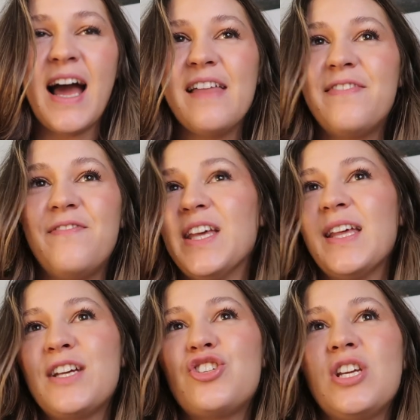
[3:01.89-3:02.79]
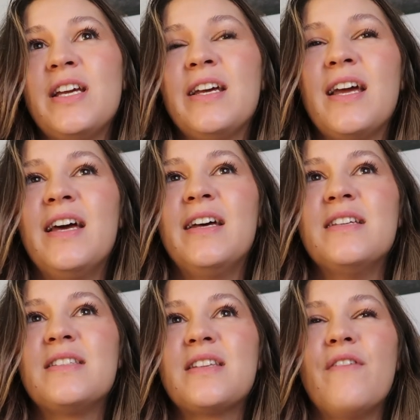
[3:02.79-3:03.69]
I feel like she
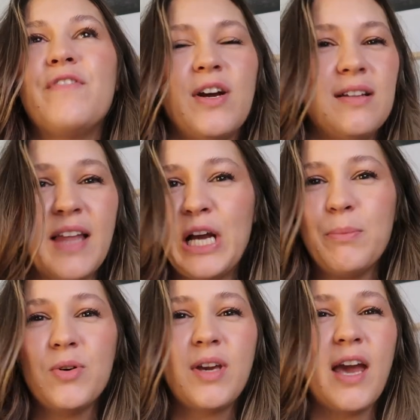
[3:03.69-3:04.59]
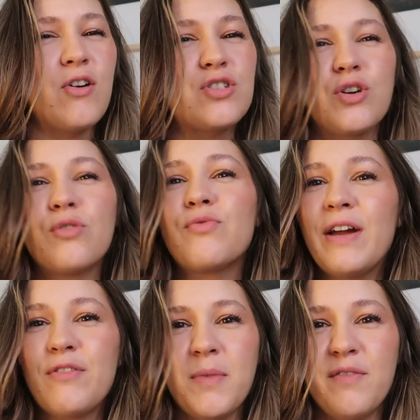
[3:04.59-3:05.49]
is a very likable character
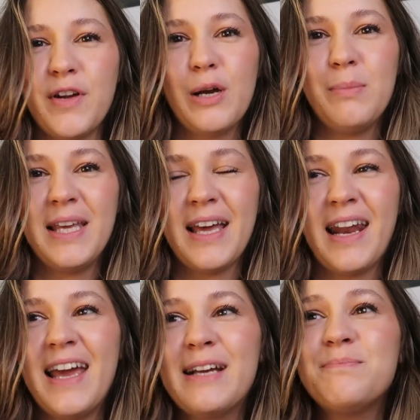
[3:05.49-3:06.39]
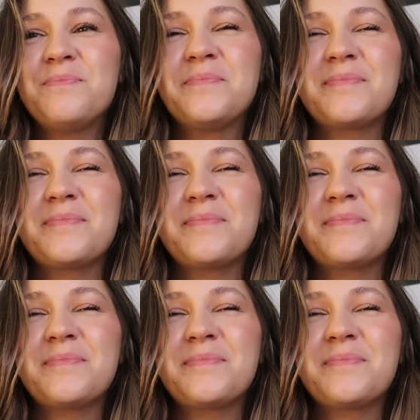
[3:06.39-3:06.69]
right from the very beginning.